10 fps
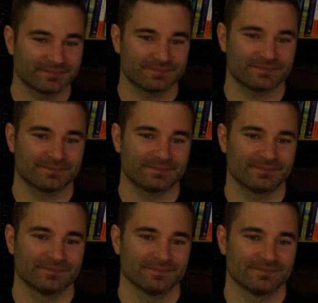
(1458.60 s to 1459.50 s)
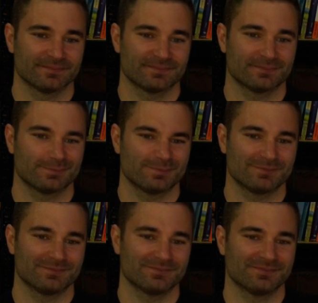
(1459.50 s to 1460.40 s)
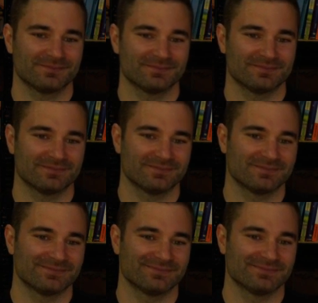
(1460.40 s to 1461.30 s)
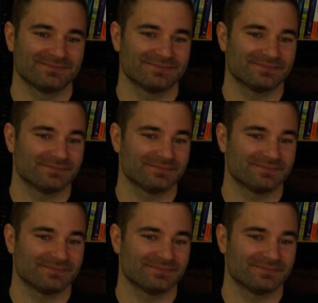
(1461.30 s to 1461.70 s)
This person isn't speaking.